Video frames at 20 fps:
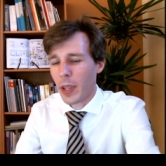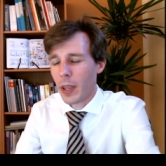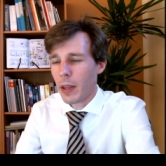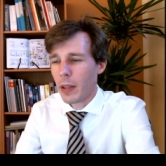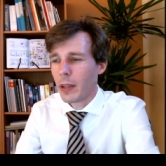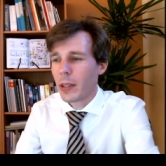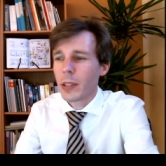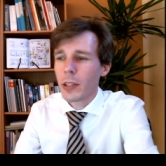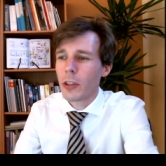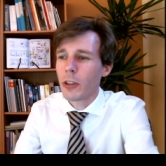
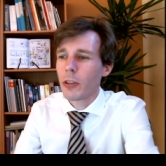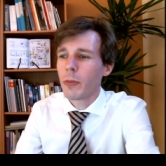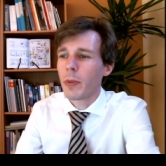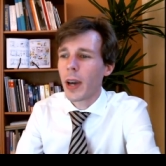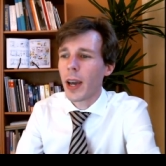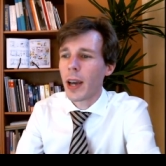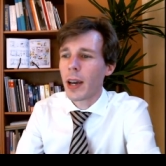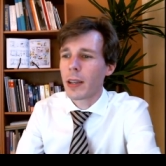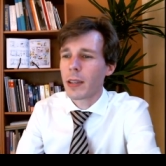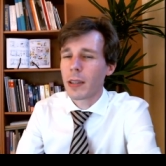this cube
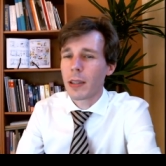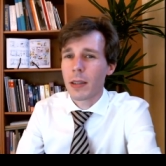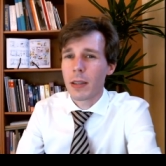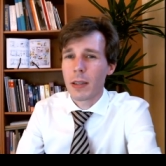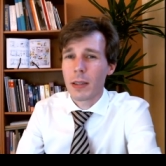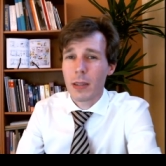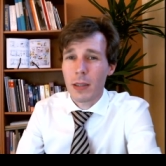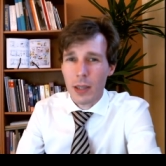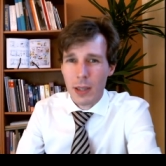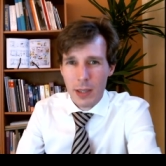has
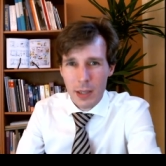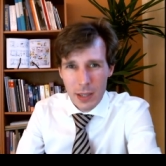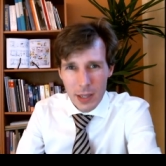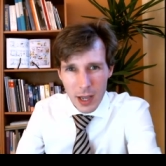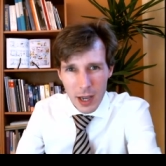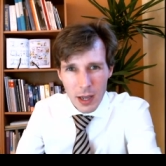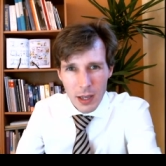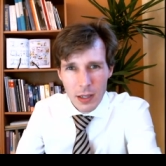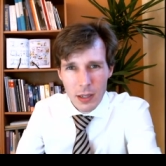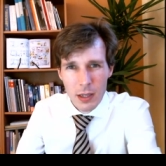six
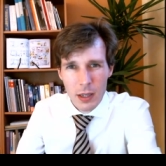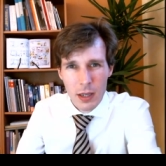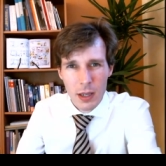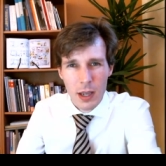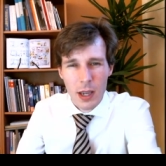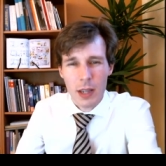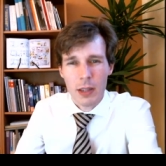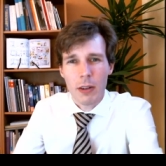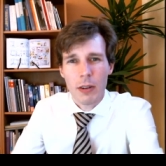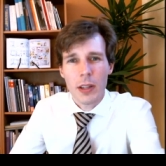sides,
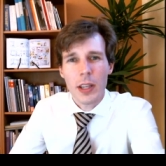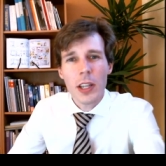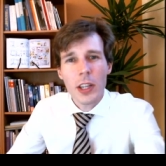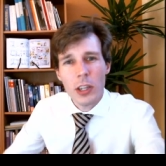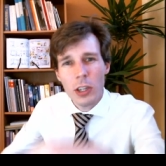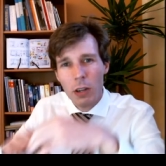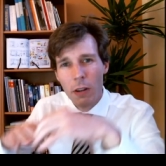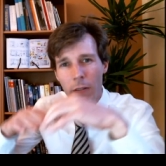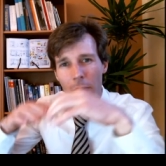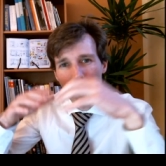and on
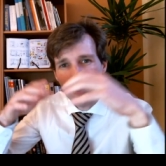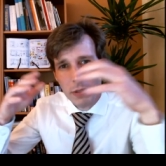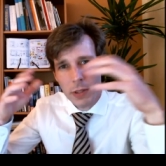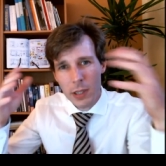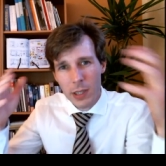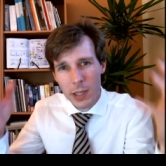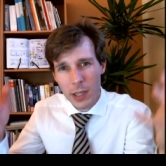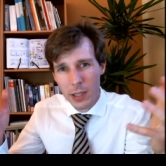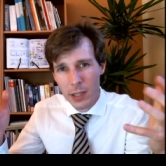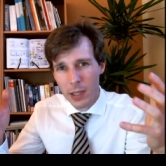each of those
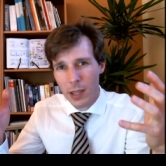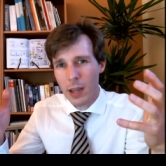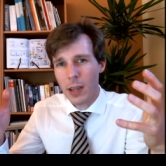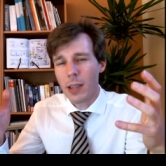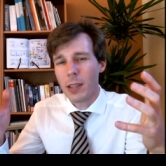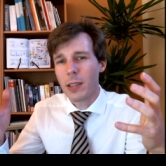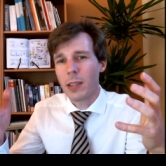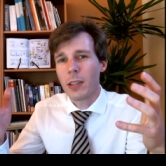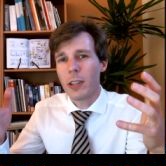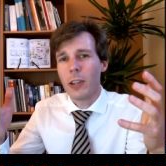six
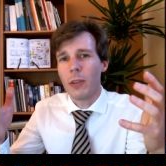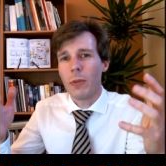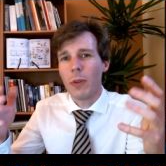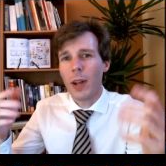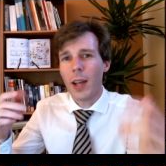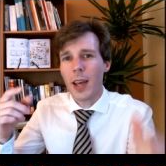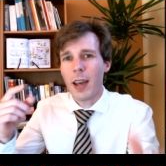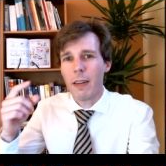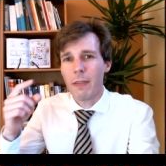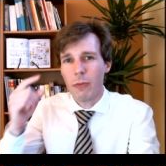sides, you will
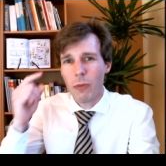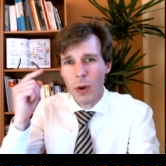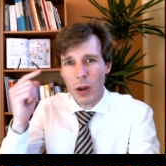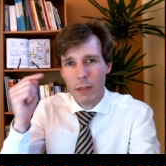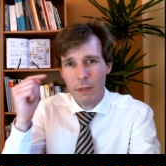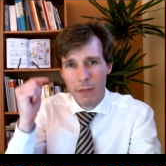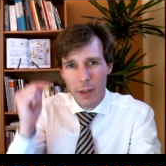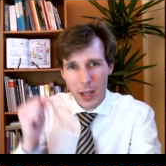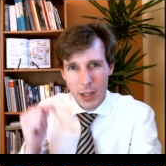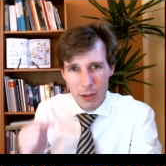have
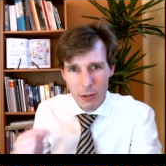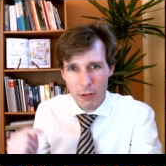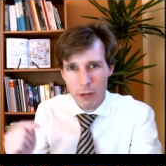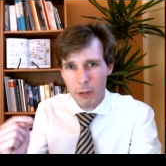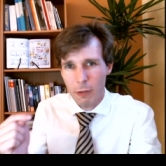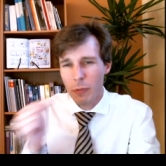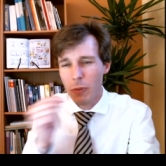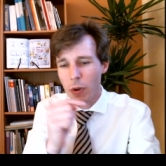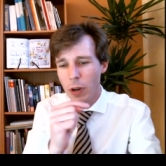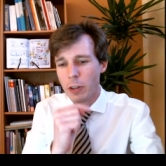one value
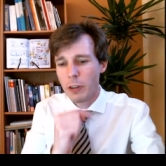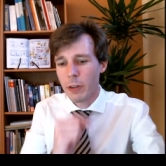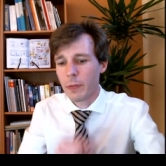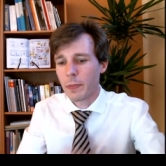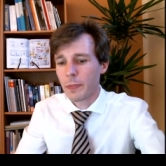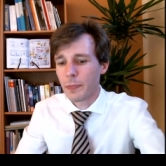of pressure.